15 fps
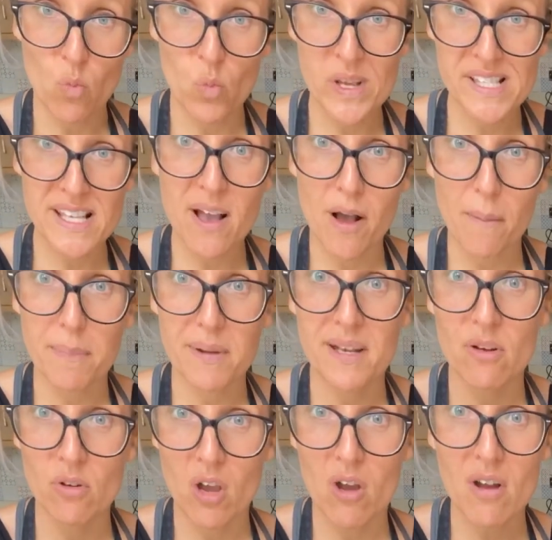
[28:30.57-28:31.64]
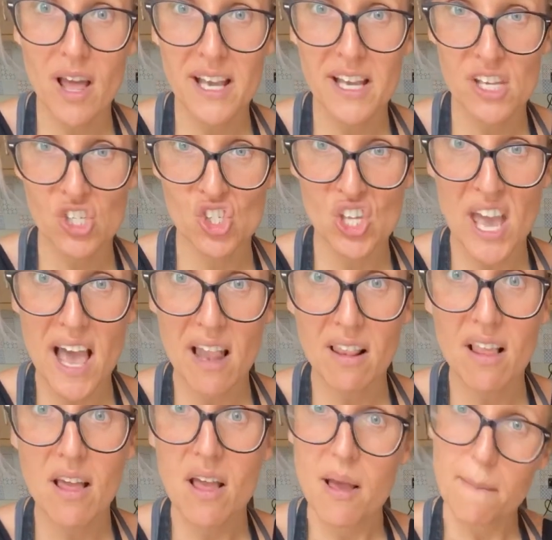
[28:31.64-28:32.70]
whiz it up and it'll go like a
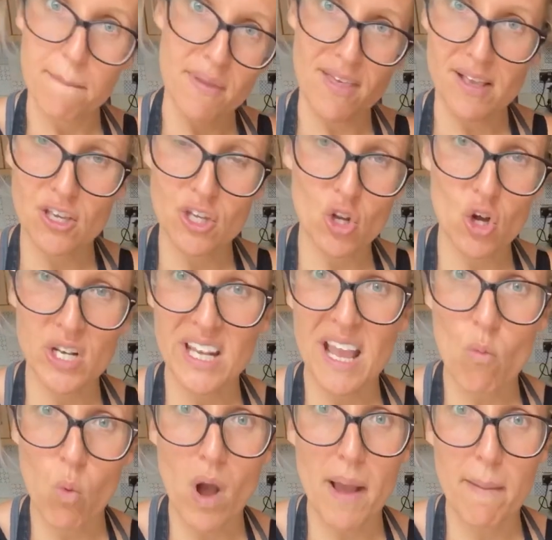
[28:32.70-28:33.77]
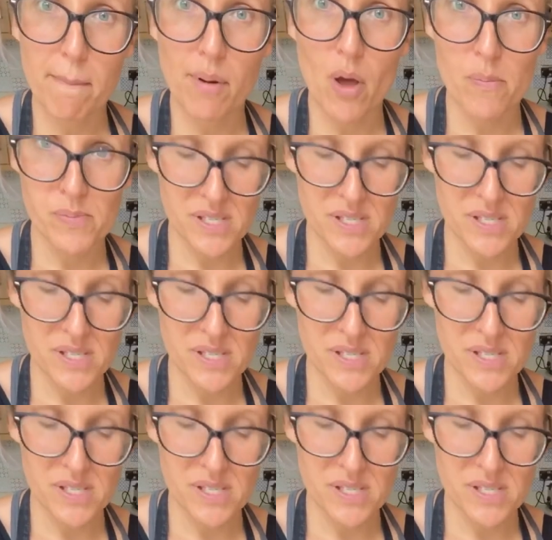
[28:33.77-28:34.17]
gel, but then you're not going to get white blobs